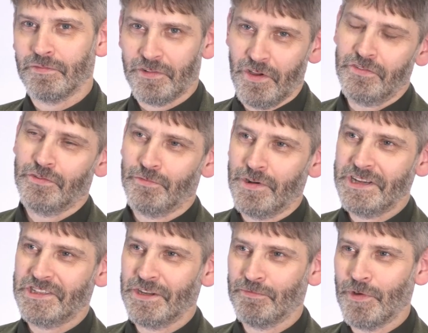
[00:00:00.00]
I've got to
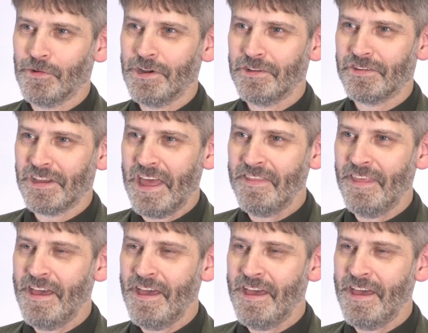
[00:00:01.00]
rejig my work to get